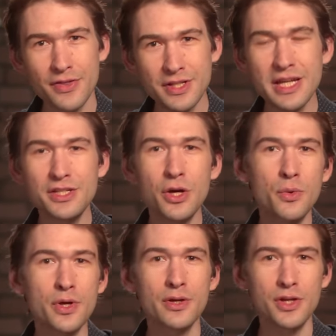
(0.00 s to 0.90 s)
The
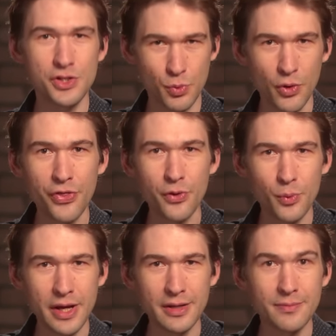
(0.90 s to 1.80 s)
Daytona is worth the
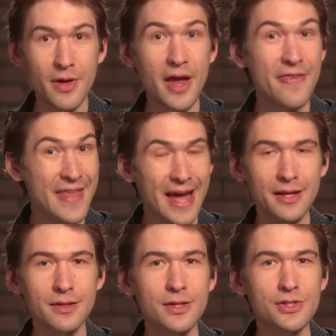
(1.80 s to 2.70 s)
wait, and
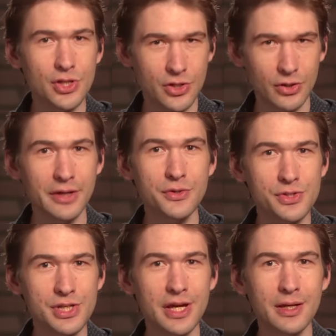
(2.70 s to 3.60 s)
that is the
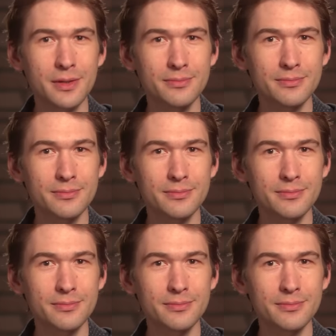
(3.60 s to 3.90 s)
collector's take.